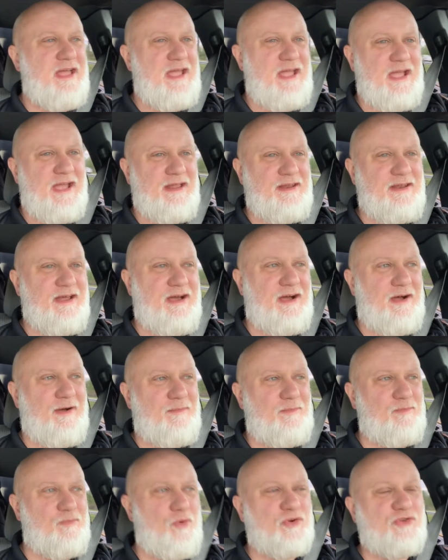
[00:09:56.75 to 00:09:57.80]

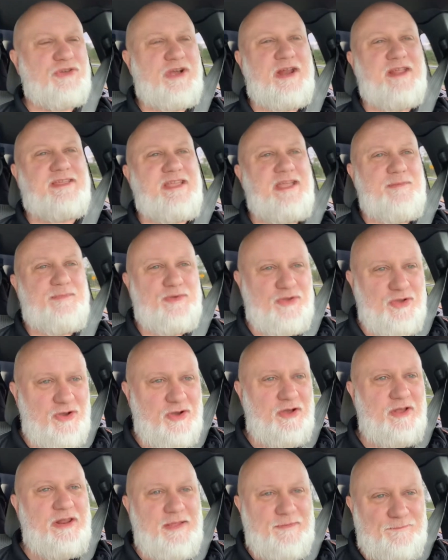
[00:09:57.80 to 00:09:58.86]
and we'll try to keep
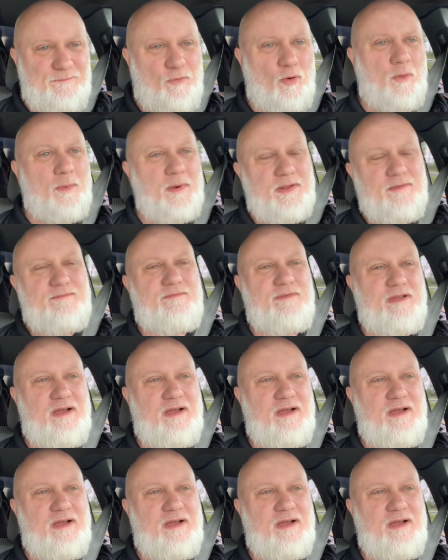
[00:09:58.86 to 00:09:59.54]
good, informative